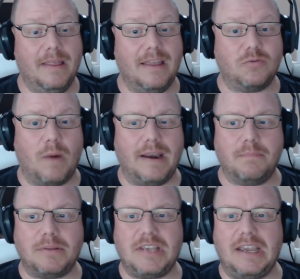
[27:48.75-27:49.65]
There's one in
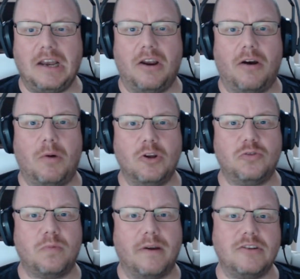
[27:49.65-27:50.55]
particular I
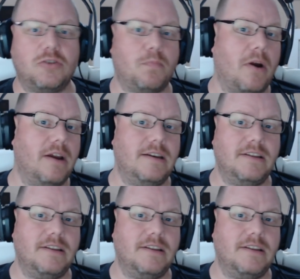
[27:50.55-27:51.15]
watched where he sprayed